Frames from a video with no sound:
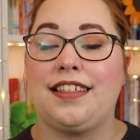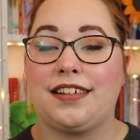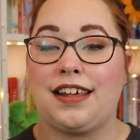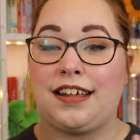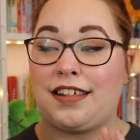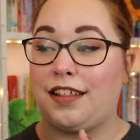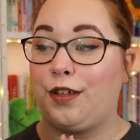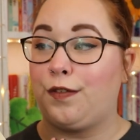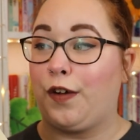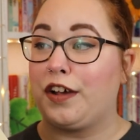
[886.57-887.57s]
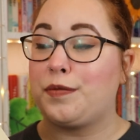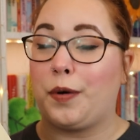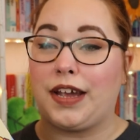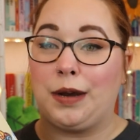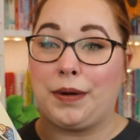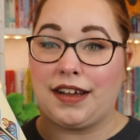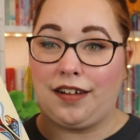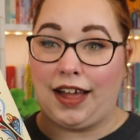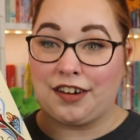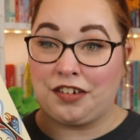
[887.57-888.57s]
This is the first book in my
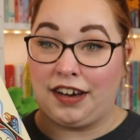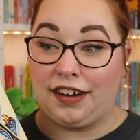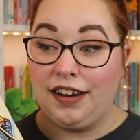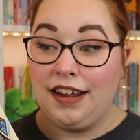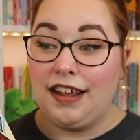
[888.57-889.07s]
collection